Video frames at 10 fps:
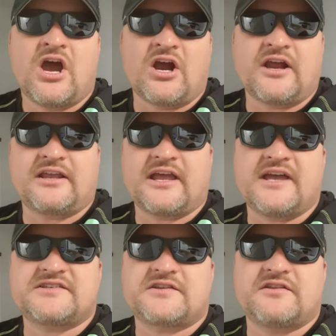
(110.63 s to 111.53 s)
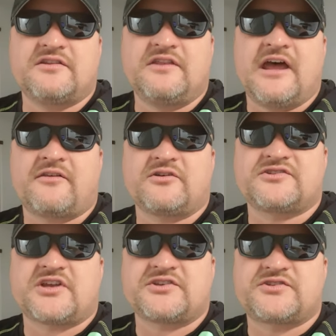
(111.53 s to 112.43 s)
All right, guys. Now there
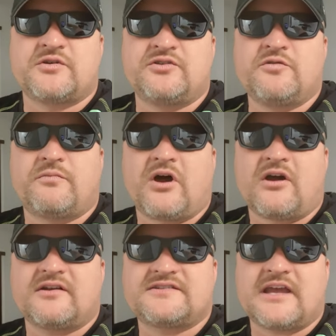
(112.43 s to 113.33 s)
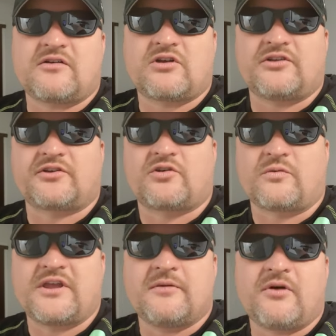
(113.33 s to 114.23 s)
is also a new bar in town called the
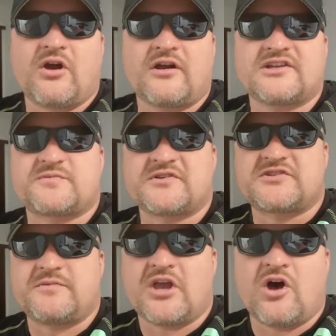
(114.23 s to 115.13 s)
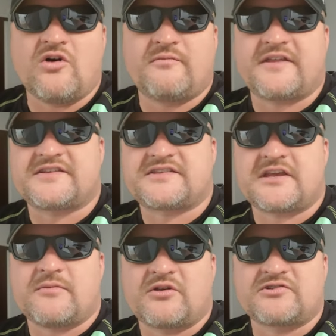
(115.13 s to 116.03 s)
Korea Bar. It's supposed to be owned by the
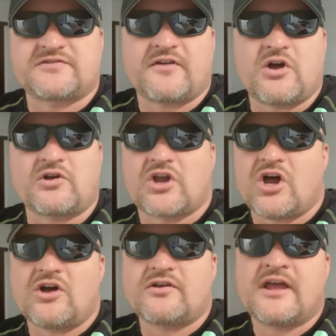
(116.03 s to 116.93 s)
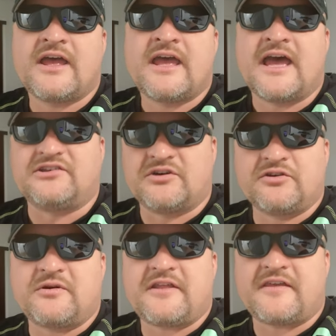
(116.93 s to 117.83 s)
same owners of Hong Kong. Don't
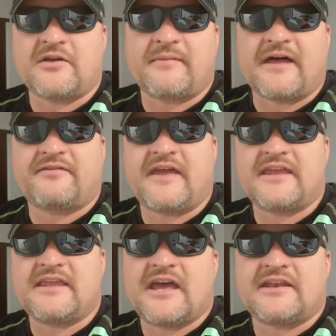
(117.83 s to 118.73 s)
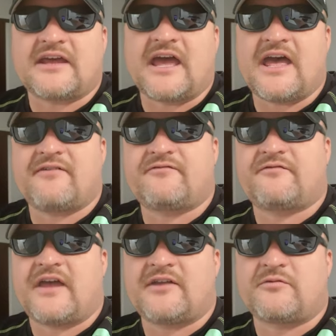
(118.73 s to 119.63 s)
know anything about that yet. I
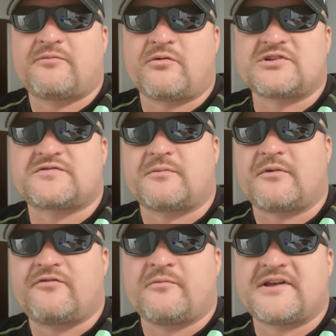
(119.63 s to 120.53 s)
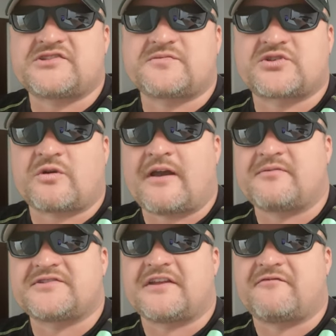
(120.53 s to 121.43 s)
have had reports from a few of my
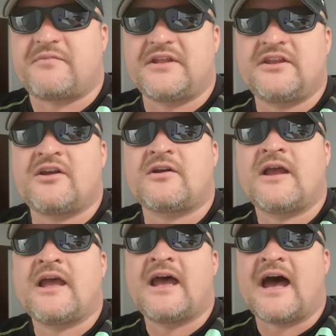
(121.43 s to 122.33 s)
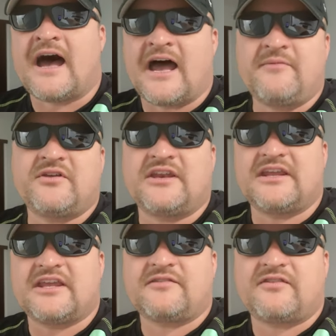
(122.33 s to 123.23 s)
subscribers that have been there. I'm going
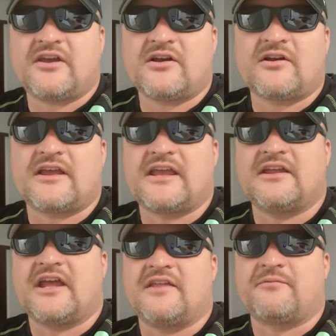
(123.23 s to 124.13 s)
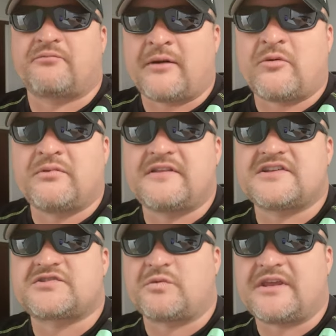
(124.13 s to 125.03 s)
to get there probably
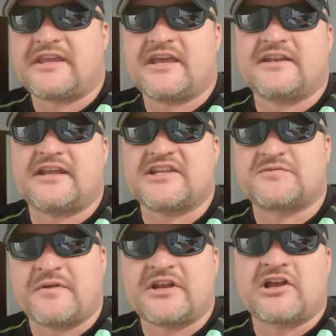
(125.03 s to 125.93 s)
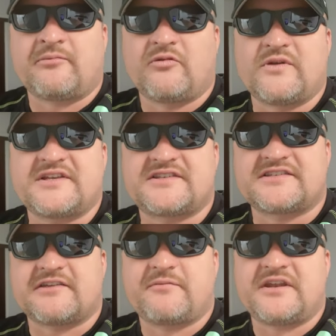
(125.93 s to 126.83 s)
this weekend. It's been a couple weeks
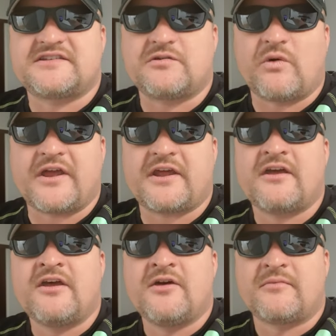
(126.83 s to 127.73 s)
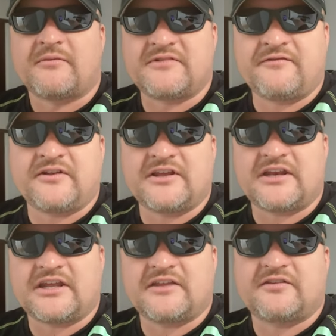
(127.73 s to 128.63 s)
since I've been in Tijuana, but I'm definitely
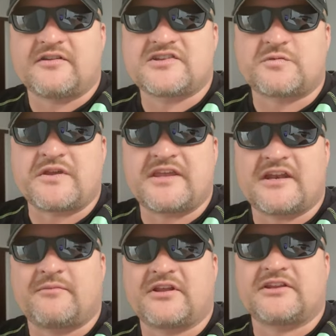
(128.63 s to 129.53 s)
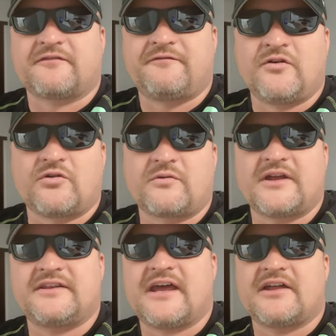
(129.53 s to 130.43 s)
going to get there this weekend. I'm going to get the full
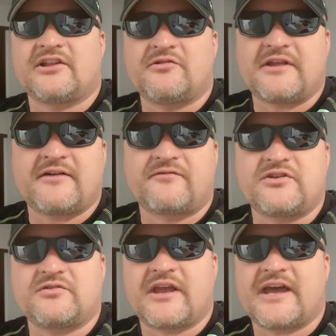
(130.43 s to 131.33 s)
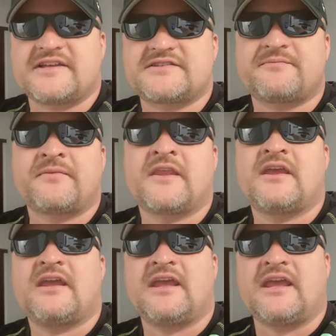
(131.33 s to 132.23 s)
rundown, lowdown for you guys
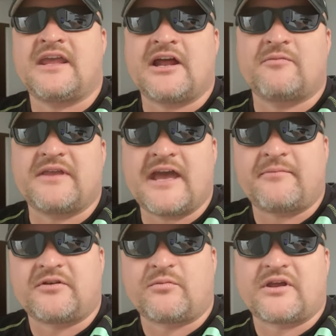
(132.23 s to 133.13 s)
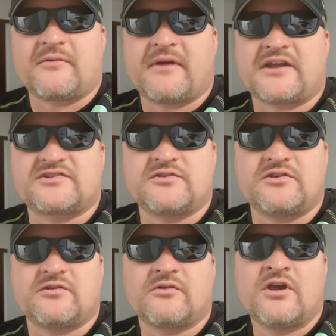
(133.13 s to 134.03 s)
and I'll be happy to bring it back to
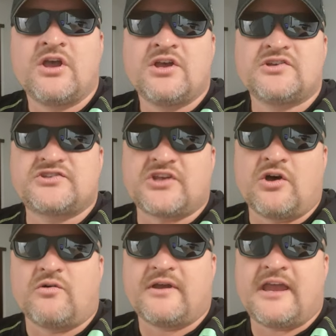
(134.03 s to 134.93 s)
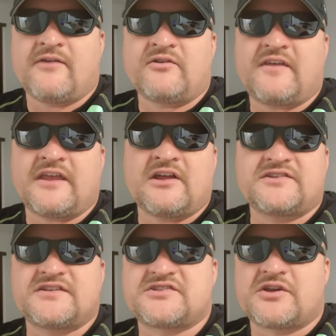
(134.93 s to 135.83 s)
you. So everything
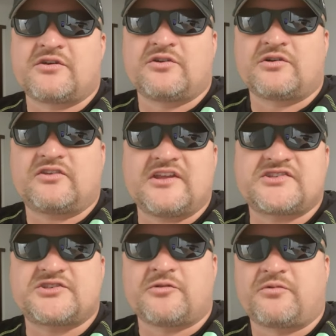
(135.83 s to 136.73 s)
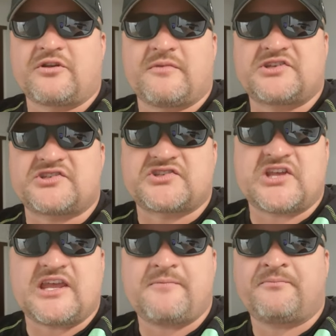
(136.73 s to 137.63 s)
else in Zona Norte is still pretty much the
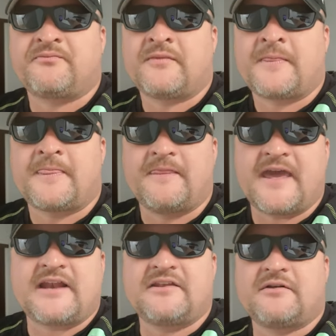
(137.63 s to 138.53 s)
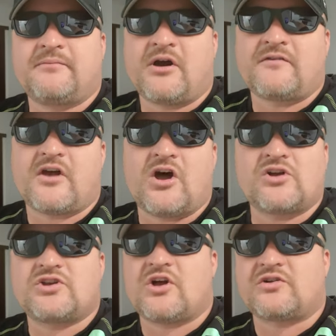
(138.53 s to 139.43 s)
same. The Adelita Bar, the
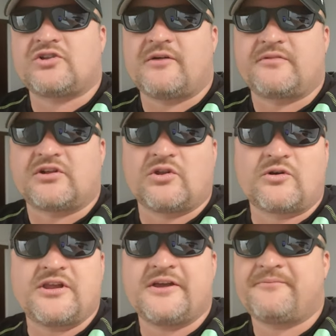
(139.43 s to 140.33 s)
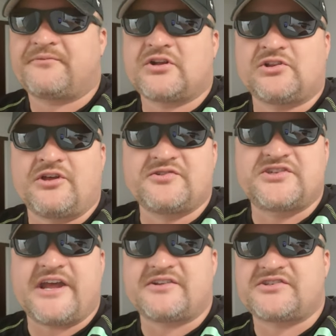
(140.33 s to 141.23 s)
Hong Kong Club, the Gloria,
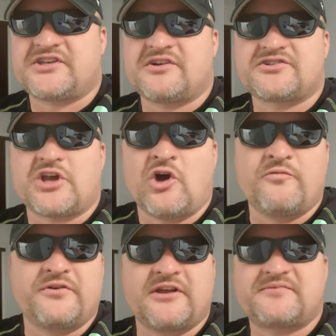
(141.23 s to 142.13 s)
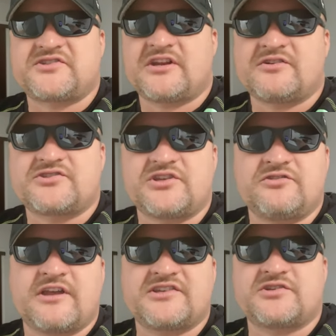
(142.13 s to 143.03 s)
closed downstairs, open upstairs.
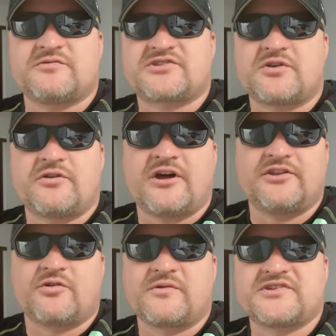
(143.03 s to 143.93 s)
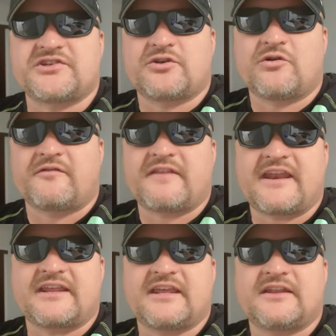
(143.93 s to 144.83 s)
You guys know what's going on. No reason to go over
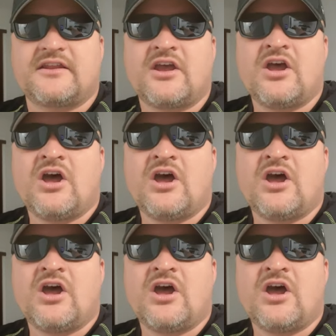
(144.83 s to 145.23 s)
that again.